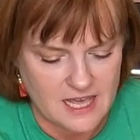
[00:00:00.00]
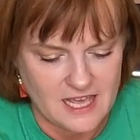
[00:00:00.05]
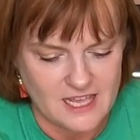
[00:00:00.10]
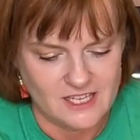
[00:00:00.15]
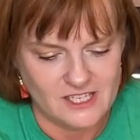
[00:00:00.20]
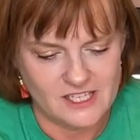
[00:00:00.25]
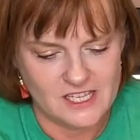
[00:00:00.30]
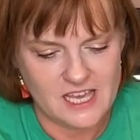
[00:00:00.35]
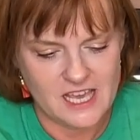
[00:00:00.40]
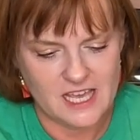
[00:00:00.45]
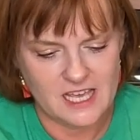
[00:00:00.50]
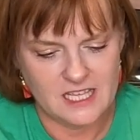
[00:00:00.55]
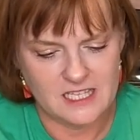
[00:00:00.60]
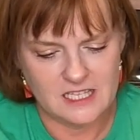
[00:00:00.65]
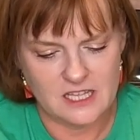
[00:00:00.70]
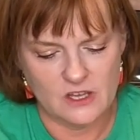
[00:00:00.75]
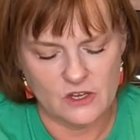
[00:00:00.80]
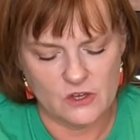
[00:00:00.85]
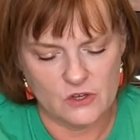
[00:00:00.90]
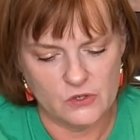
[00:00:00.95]
She has
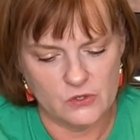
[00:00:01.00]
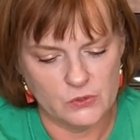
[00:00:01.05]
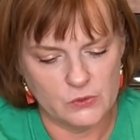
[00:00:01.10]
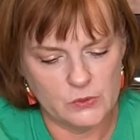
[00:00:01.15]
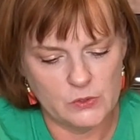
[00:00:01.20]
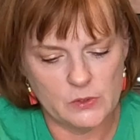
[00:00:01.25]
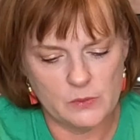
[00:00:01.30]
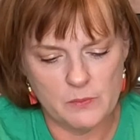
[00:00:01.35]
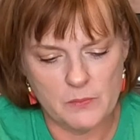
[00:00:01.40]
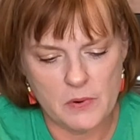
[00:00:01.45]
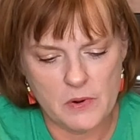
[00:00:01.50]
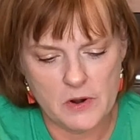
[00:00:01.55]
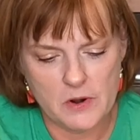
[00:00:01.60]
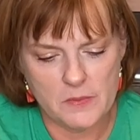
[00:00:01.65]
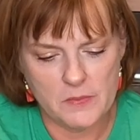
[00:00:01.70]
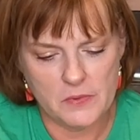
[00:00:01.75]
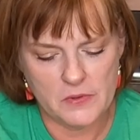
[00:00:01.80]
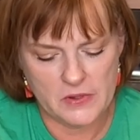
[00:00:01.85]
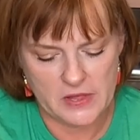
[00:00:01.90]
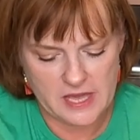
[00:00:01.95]
a cool
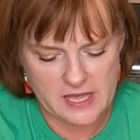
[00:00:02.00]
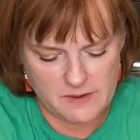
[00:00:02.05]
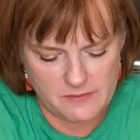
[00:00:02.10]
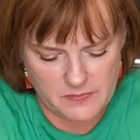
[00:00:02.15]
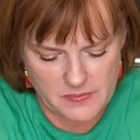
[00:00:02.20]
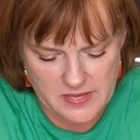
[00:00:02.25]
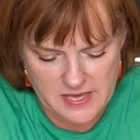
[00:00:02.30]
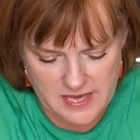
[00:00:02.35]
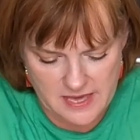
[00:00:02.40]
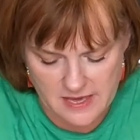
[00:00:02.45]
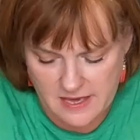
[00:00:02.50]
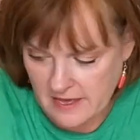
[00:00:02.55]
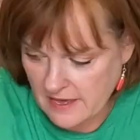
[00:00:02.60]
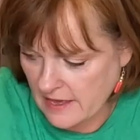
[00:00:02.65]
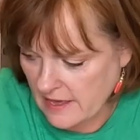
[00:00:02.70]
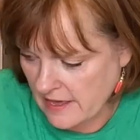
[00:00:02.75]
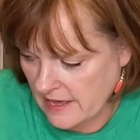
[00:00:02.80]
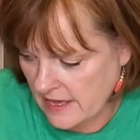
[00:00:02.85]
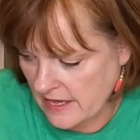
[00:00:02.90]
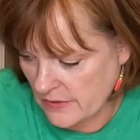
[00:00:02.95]
purple and pink
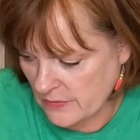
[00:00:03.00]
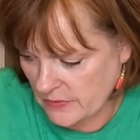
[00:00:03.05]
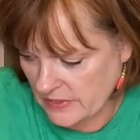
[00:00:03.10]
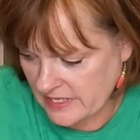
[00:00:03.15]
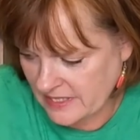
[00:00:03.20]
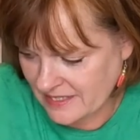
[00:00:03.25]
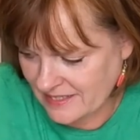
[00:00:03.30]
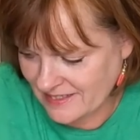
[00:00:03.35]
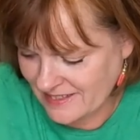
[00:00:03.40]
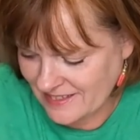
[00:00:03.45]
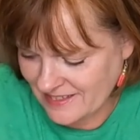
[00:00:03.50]
Hot Wheel.